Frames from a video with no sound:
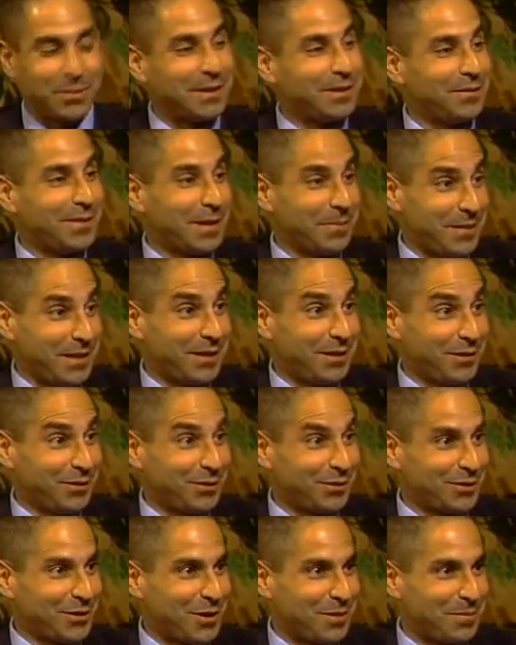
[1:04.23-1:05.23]
believe that many years
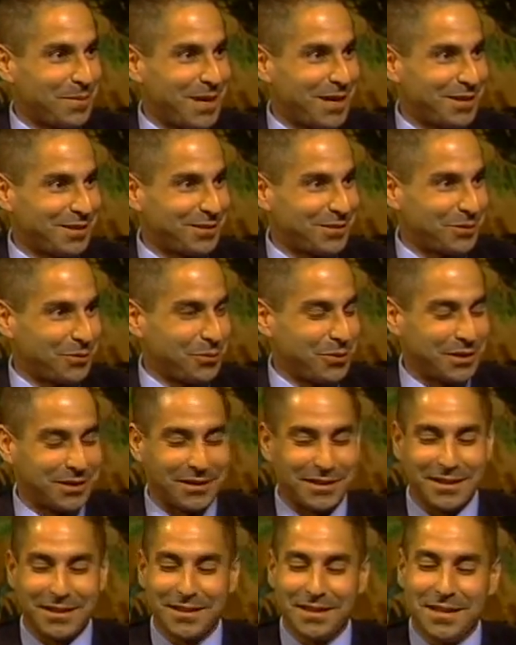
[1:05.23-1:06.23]
has gone by so
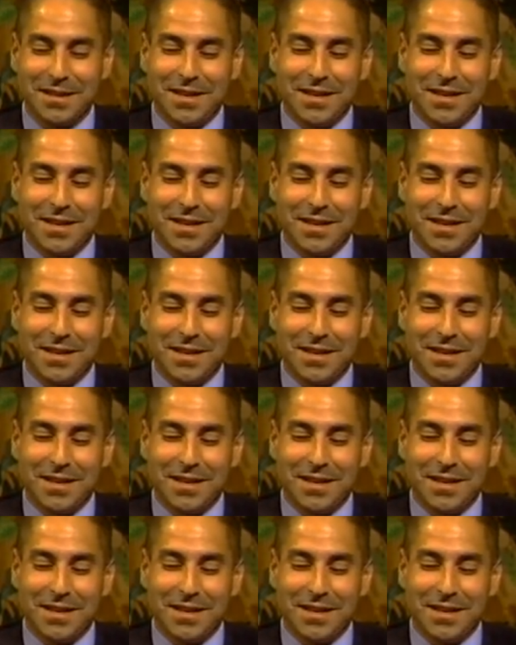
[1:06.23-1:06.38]
quickly.